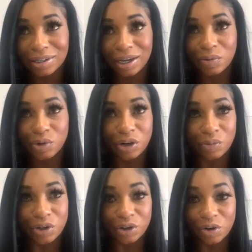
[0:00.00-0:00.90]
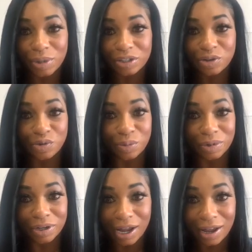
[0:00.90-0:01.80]
mm Like, when are we going to go back to
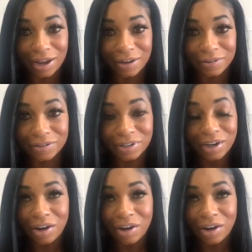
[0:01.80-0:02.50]
normal lives?